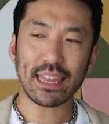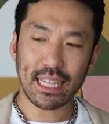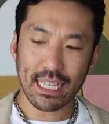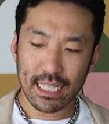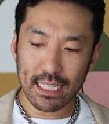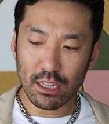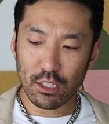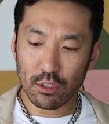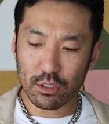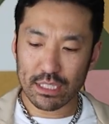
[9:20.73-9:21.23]

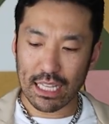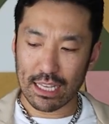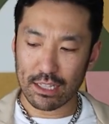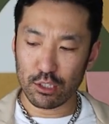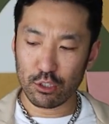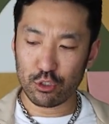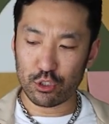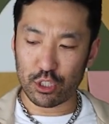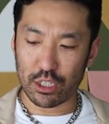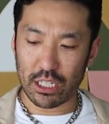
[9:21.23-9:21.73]
think a little
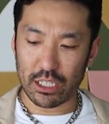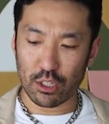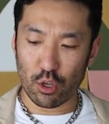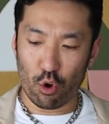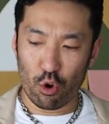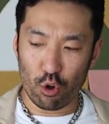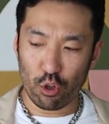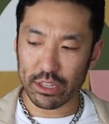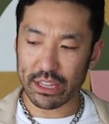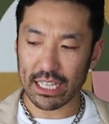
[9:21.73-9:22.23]
dilution in the
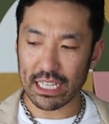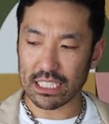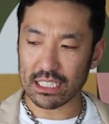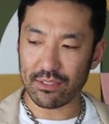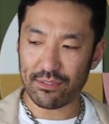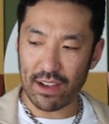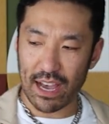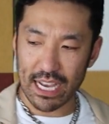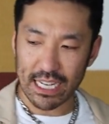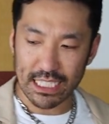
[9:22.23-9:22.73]
whole thing is
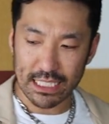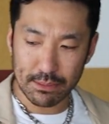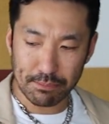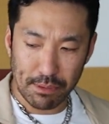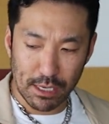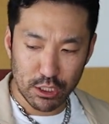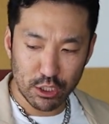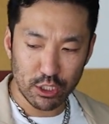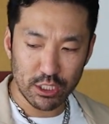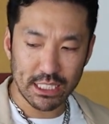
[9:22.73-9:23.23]
fine,
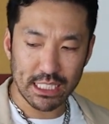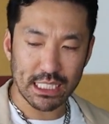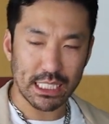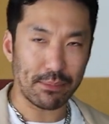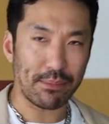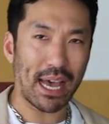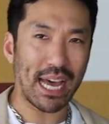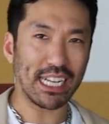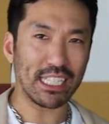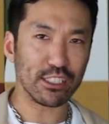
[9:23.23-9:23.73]
especially since
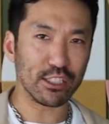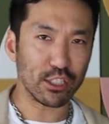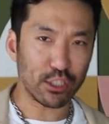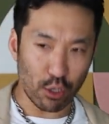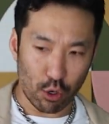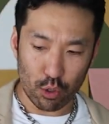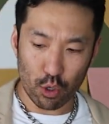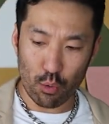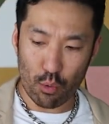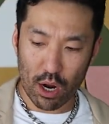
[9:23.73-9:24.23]
I'm adding
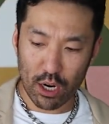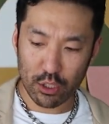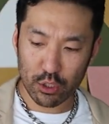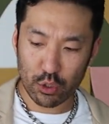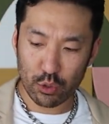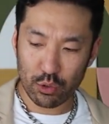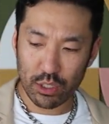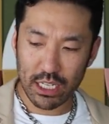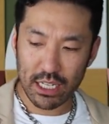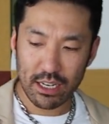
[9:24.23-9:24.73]
soda water
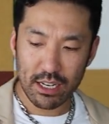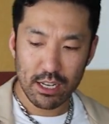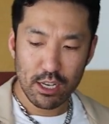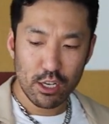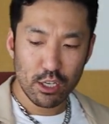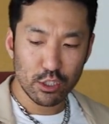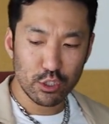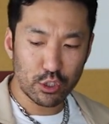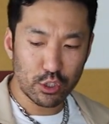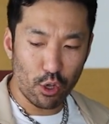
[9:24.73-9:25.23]
to it.
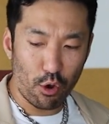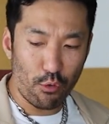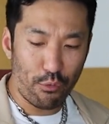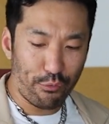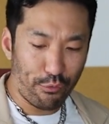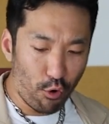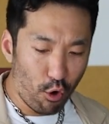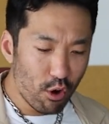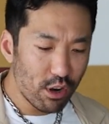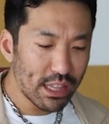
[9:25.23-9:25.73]
So
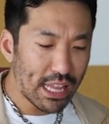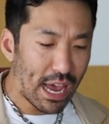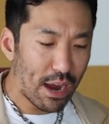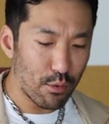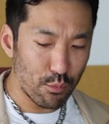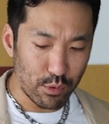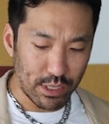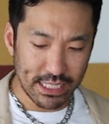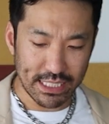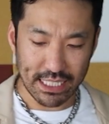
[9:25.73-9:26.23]
for
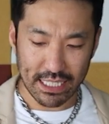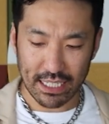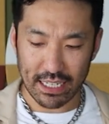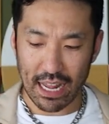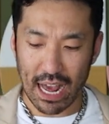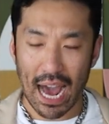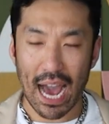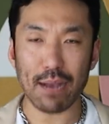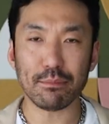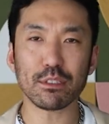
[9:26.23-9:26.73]
that
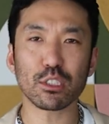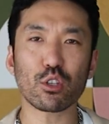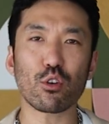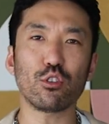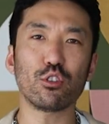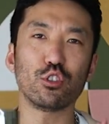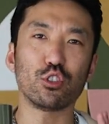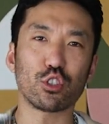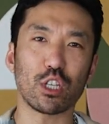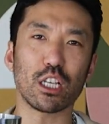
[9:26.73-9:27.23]
reason, I'm just
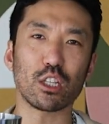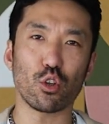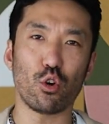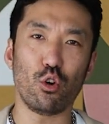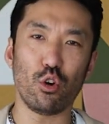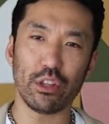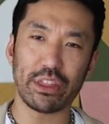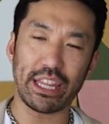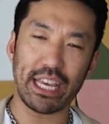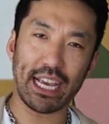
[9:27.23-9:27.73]
going to shake the
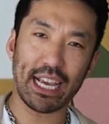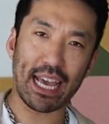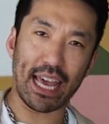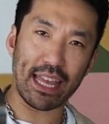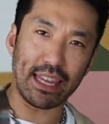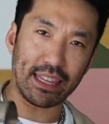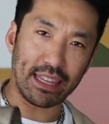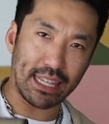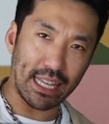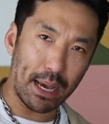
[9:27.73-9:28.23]
whole thing
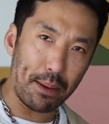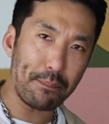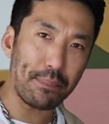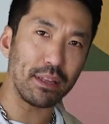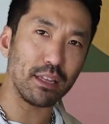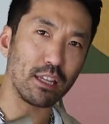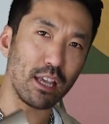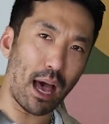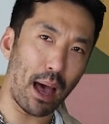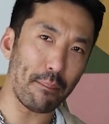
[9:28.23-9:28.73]
and dump
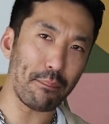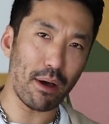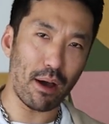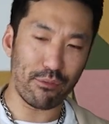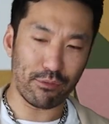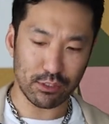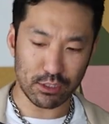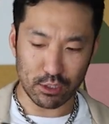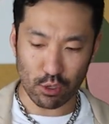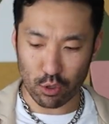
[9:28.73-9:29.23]
and top
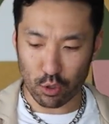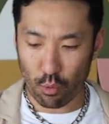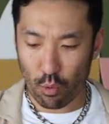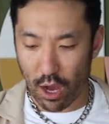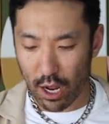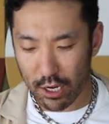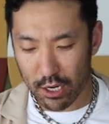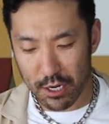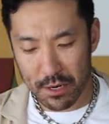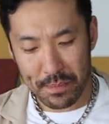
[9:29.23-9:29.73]
off with soda
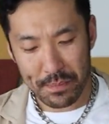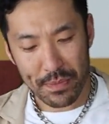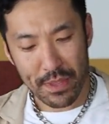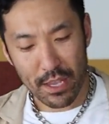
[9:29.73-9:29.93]
water.